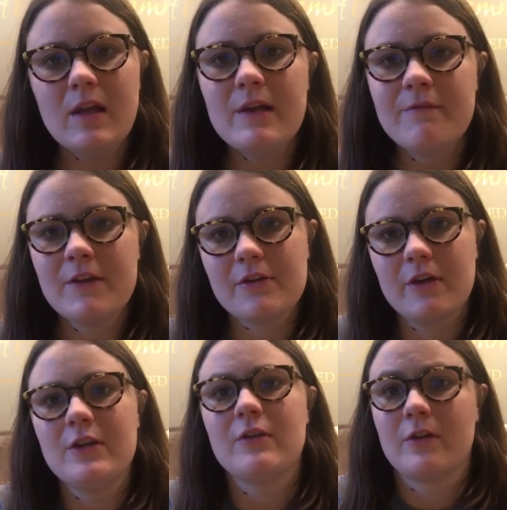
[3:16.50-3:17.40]
In 5th
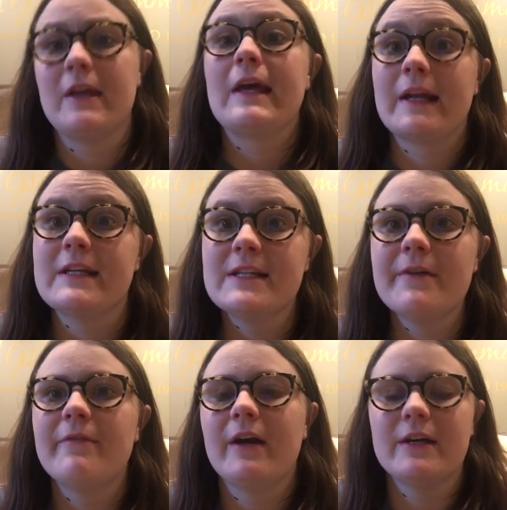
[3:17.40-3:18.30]
grade, you're looking at
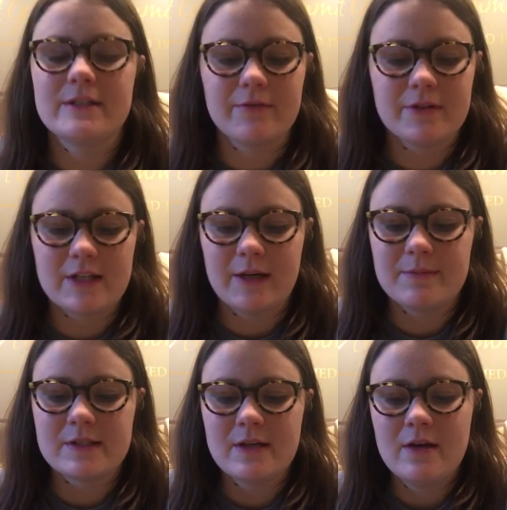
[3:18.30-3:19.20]
identifying different
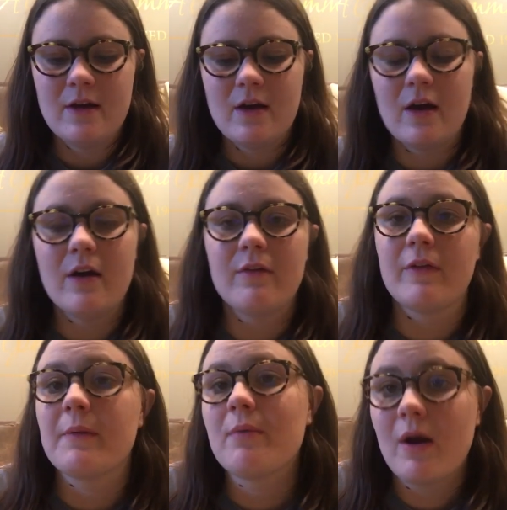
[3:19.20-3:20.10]
types of
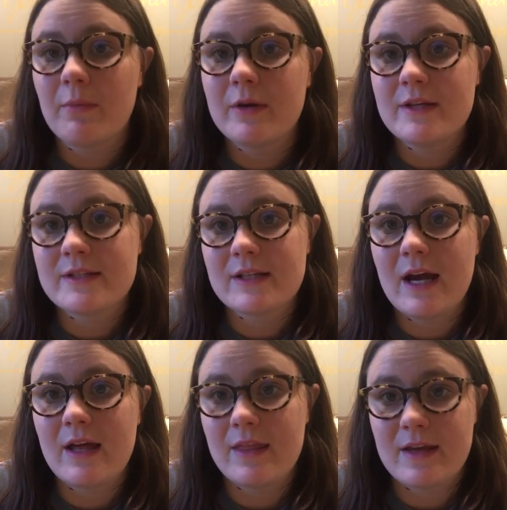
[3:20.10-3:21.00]
like properties
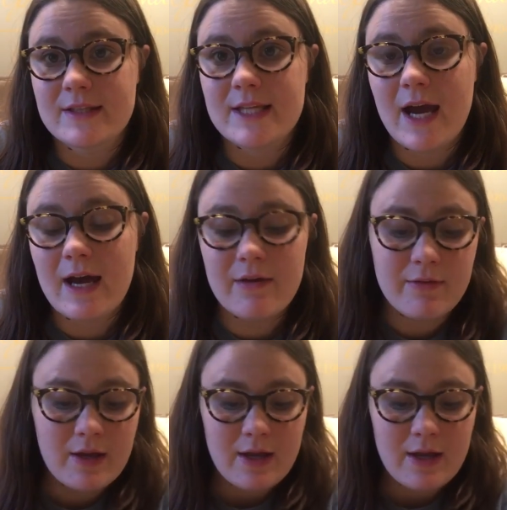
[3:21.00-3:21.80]
things have,